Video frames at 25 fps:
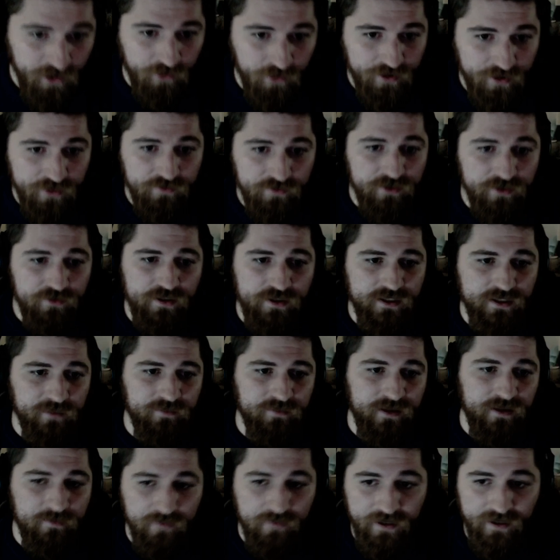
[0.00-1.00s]
you do
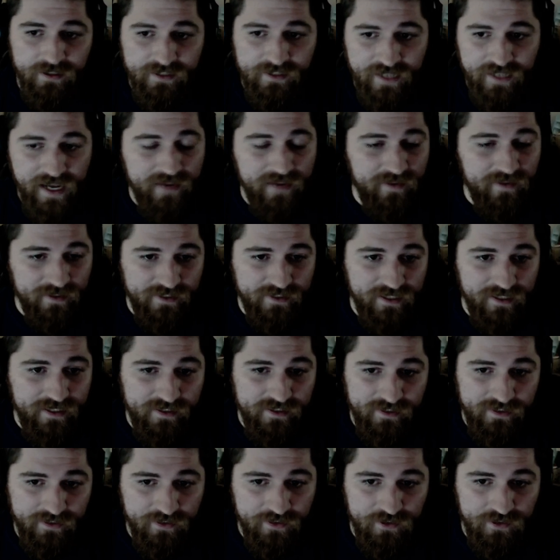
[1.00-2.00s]
something mundane that's easy
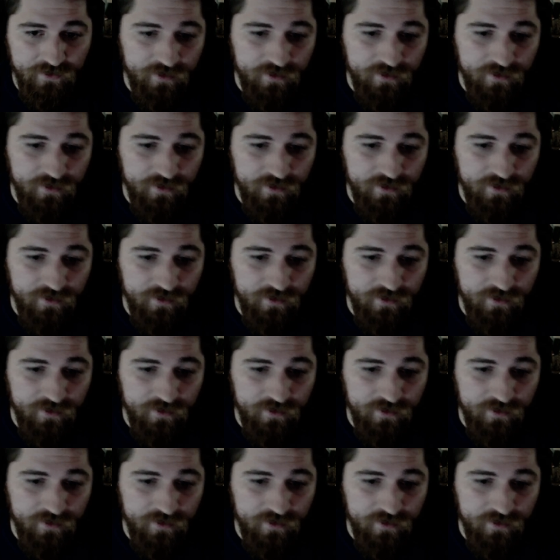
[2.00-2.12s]
to do,